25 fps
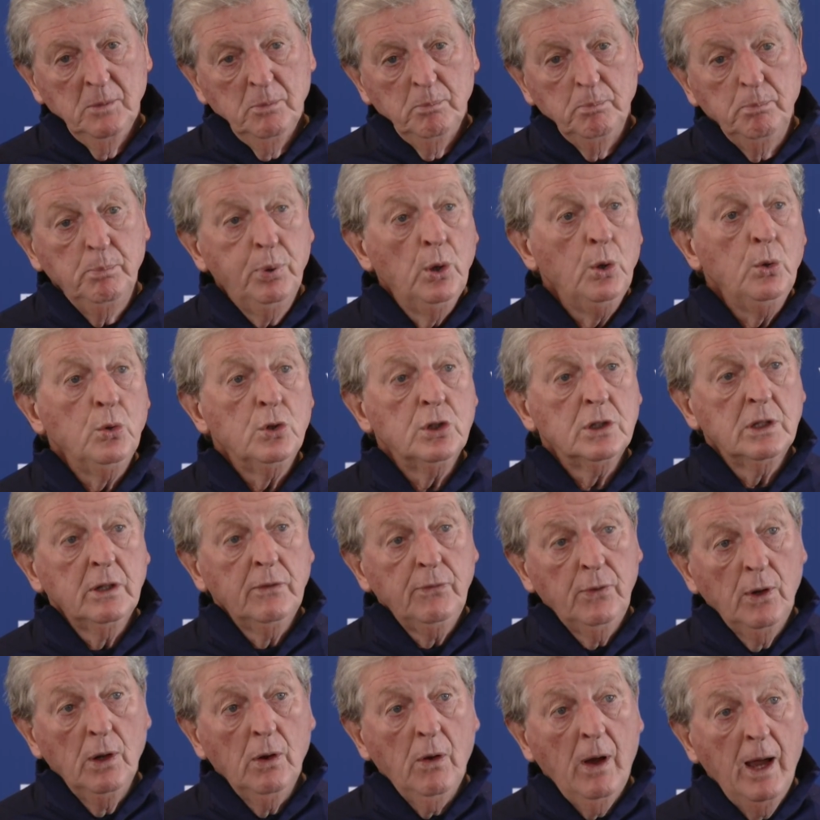boost,
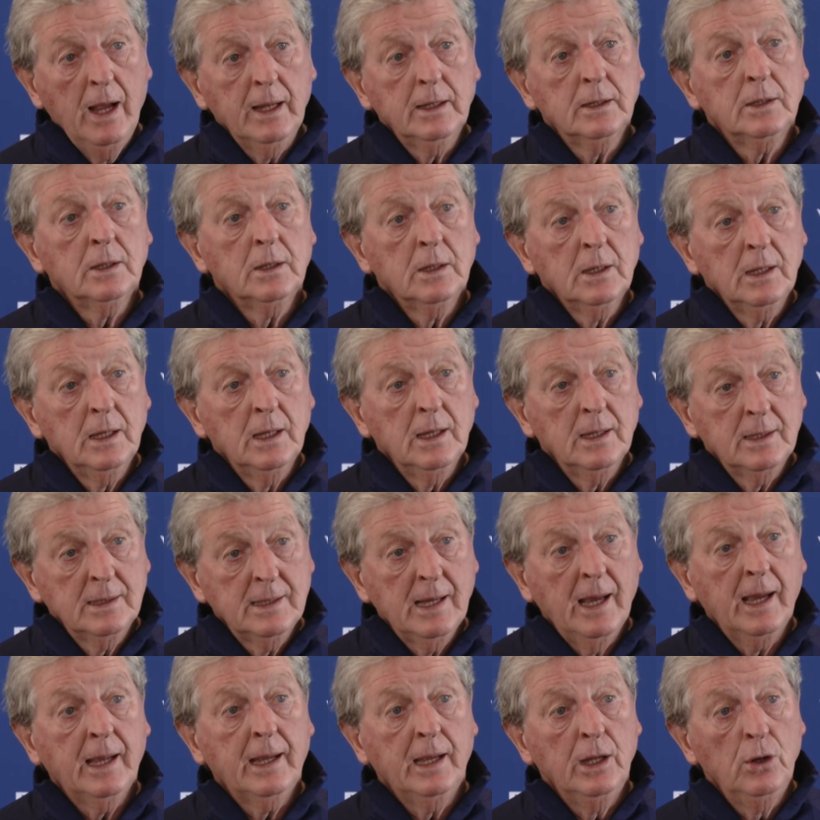if you like, to the
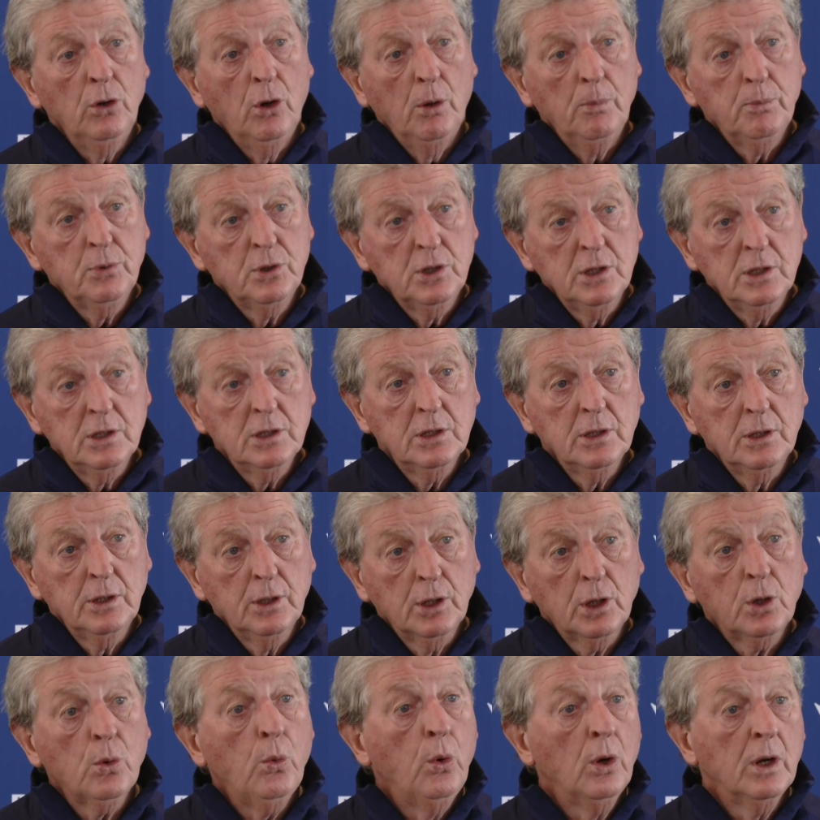attacking options
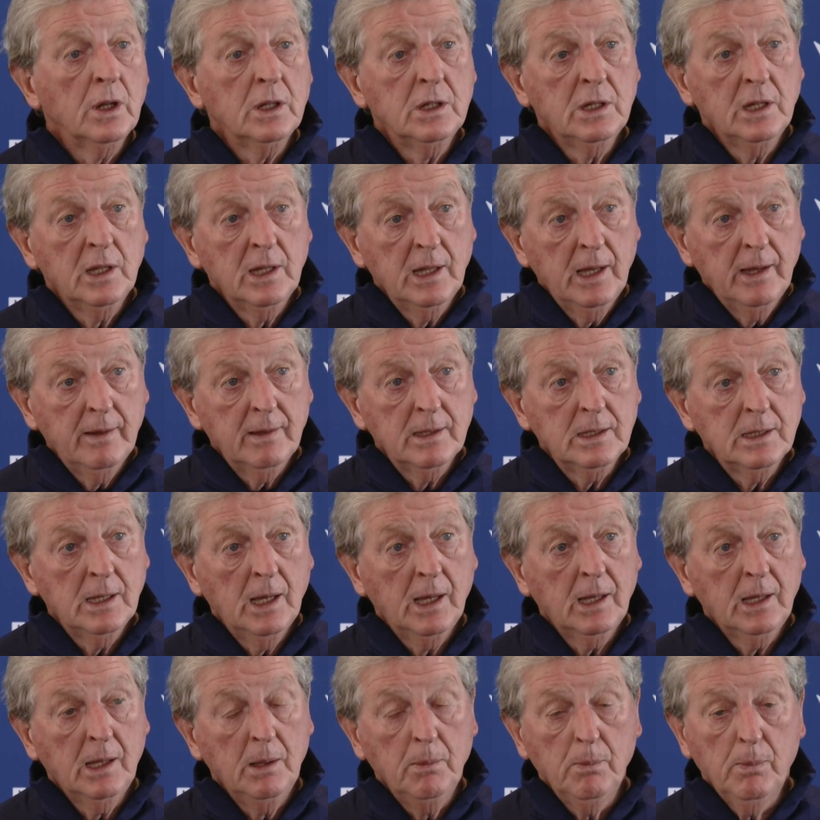and the quality of their
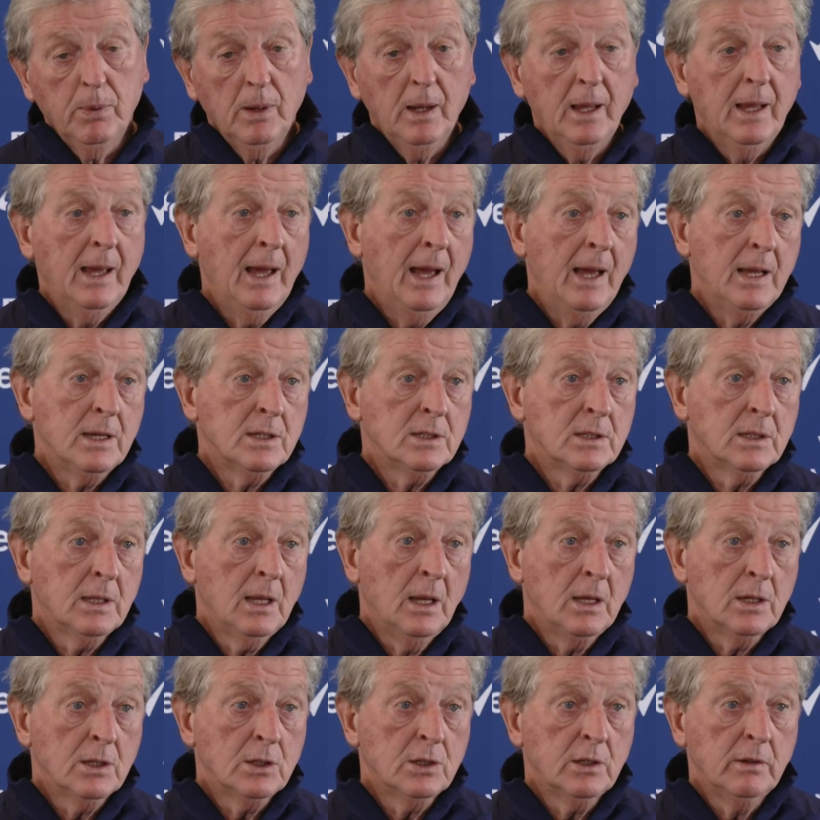attacking play, as
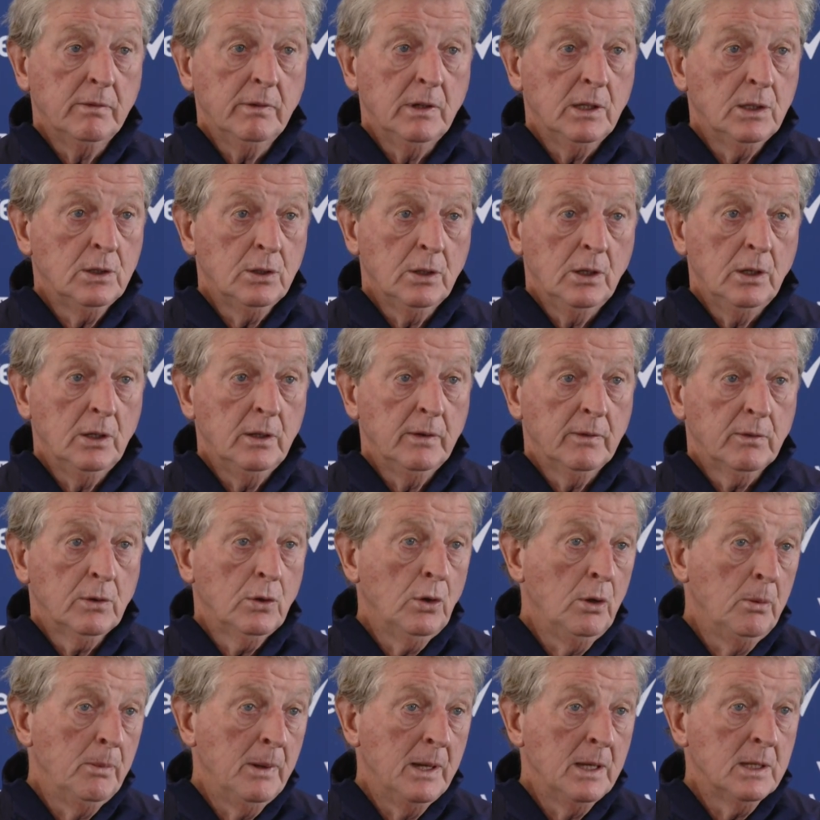does the return of
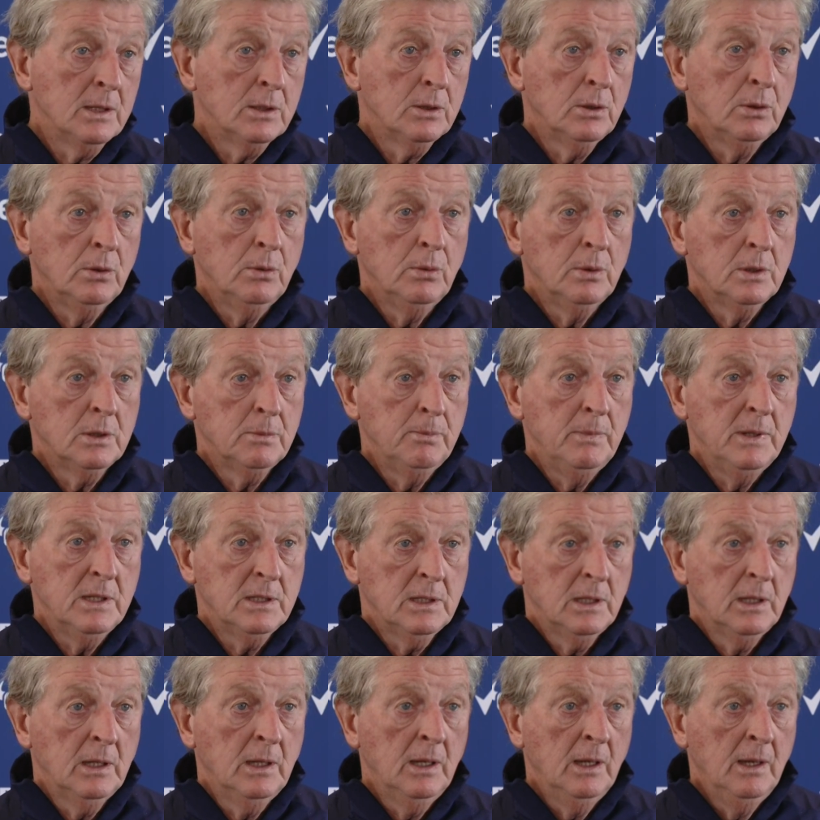Gomez, who was
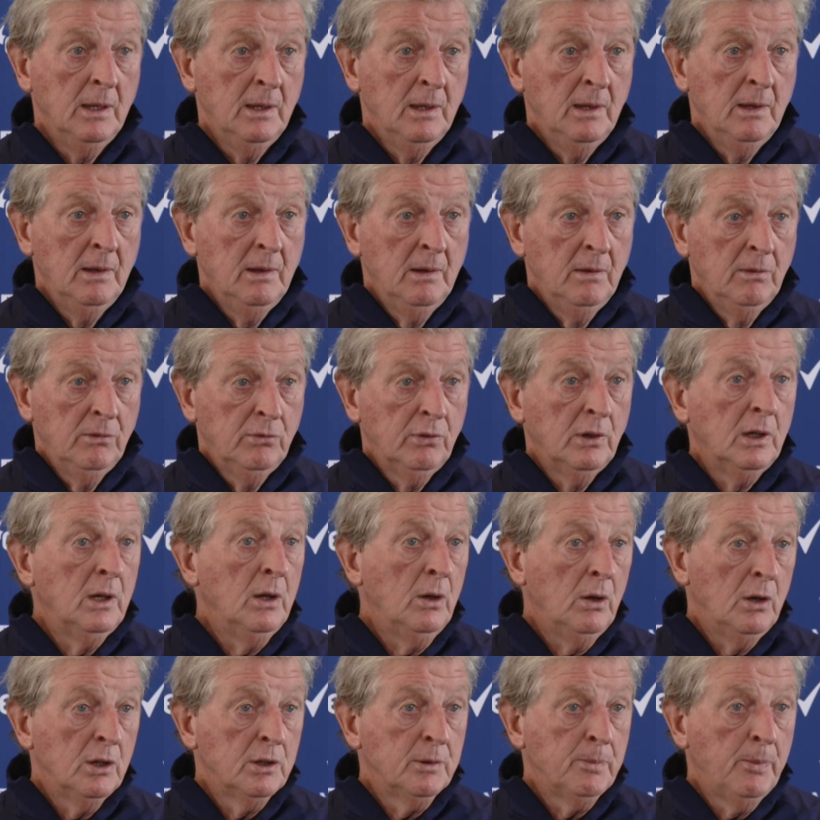missing for a
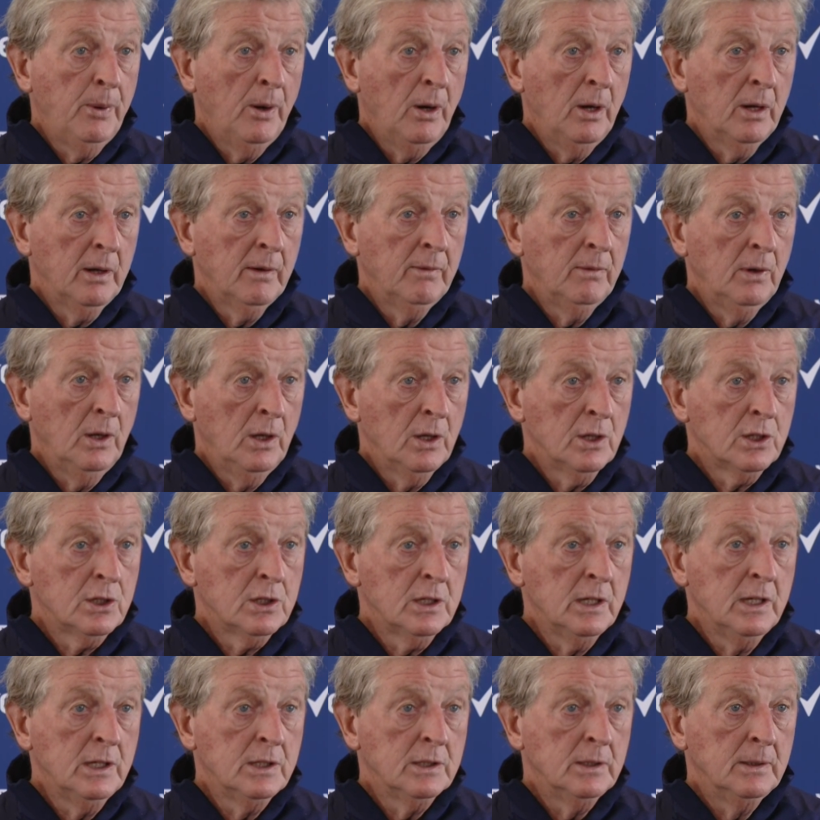large part of
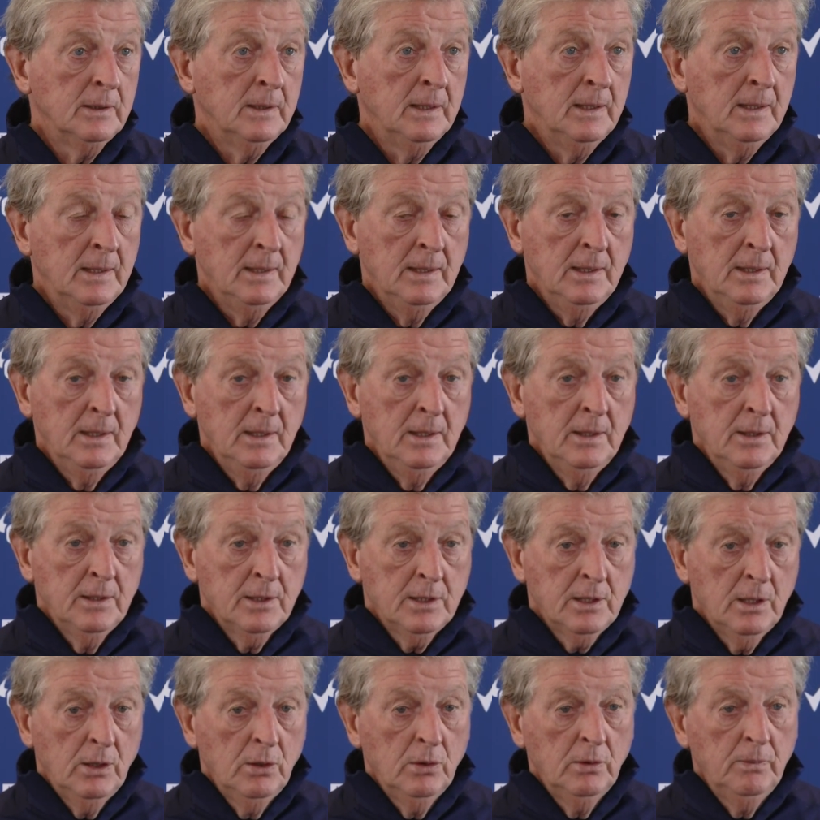last season.
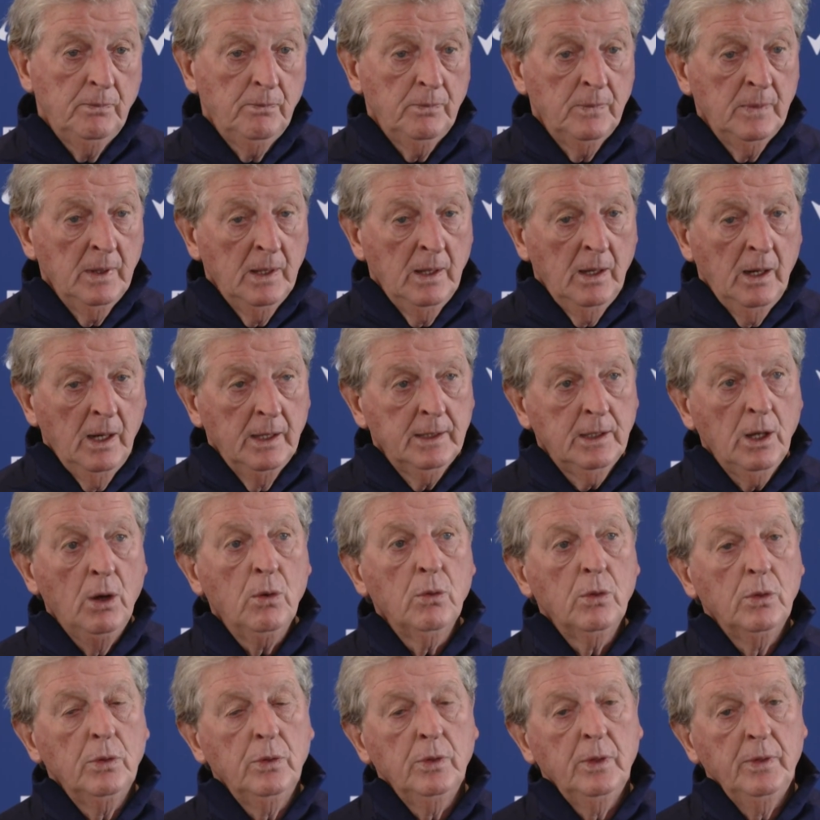So I
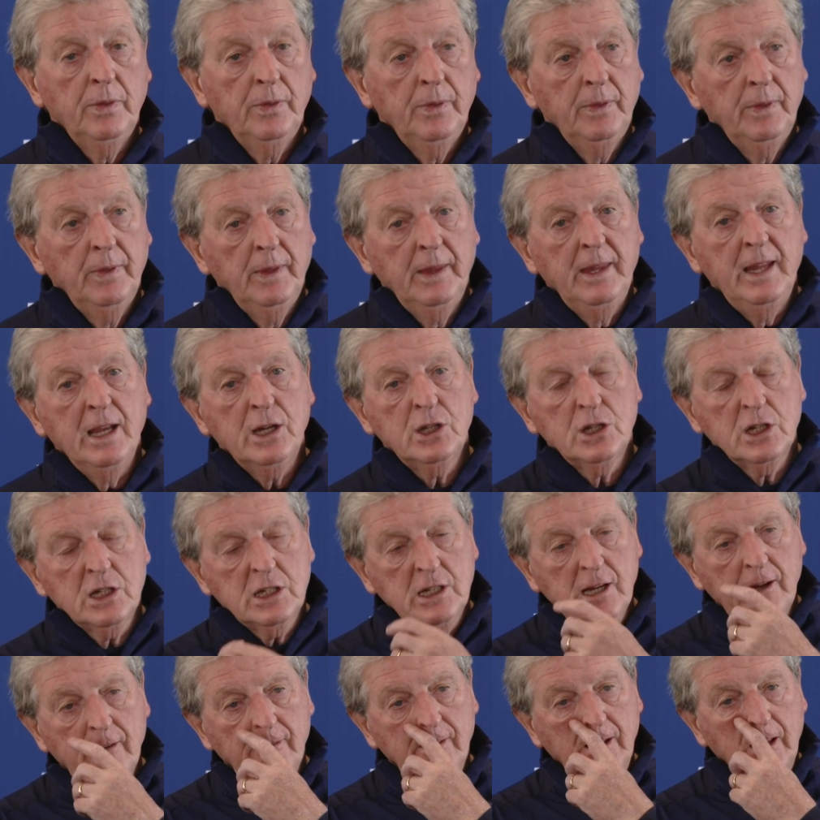don't
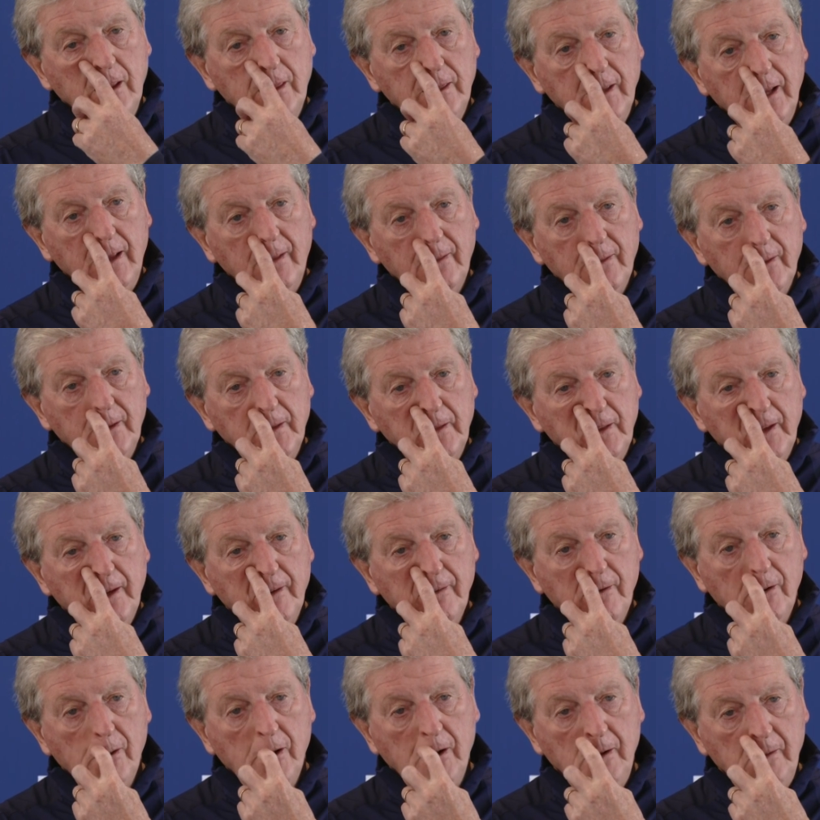necessarily think that
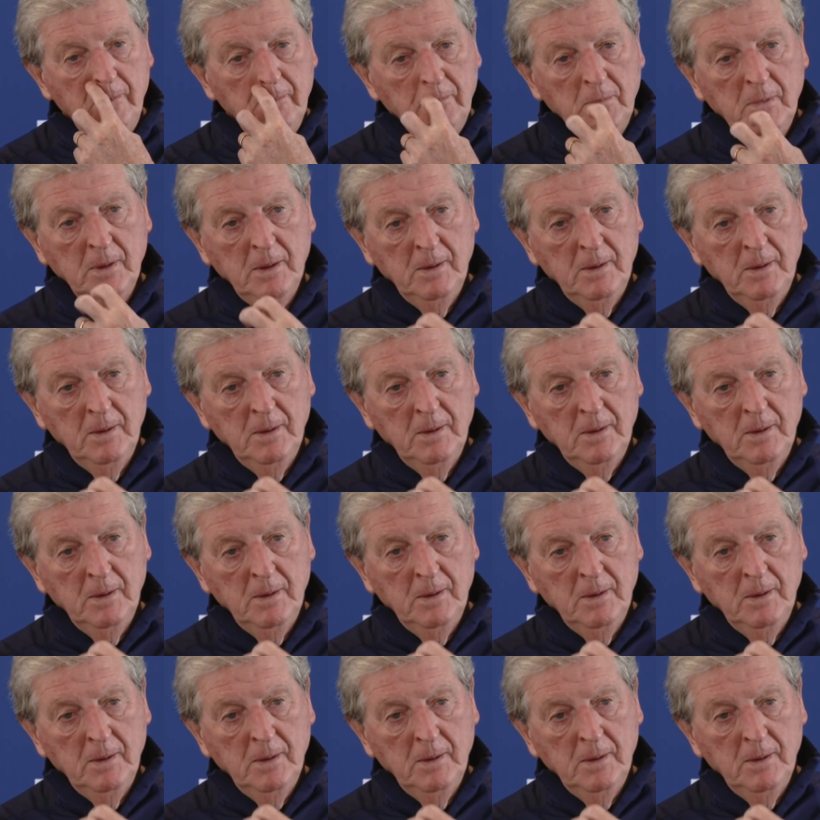there are